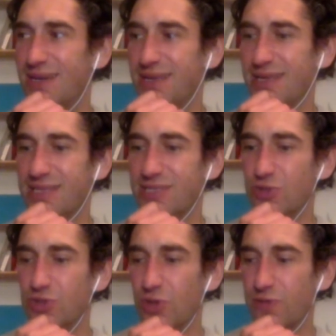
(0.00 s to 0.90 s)
gets
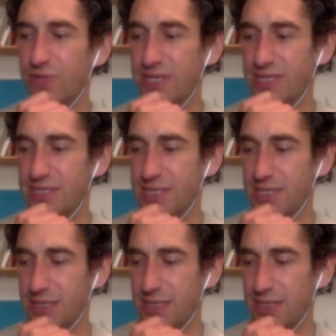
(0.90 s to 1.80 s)
used often is
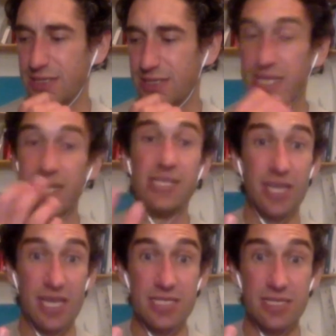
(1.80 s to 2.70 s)
in
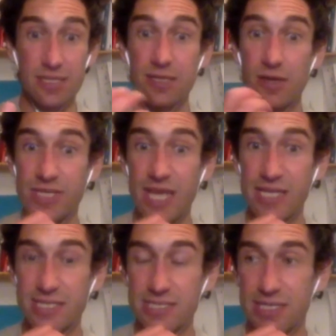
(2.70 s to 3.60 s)
educational
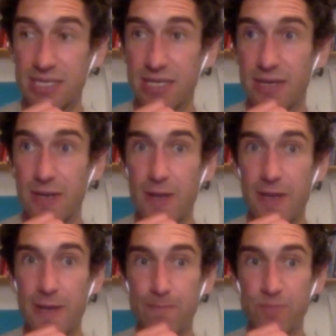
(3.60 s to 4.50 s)
context is the
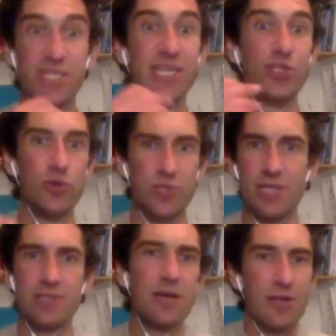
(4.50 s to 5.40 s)
teacher who says, "Oh,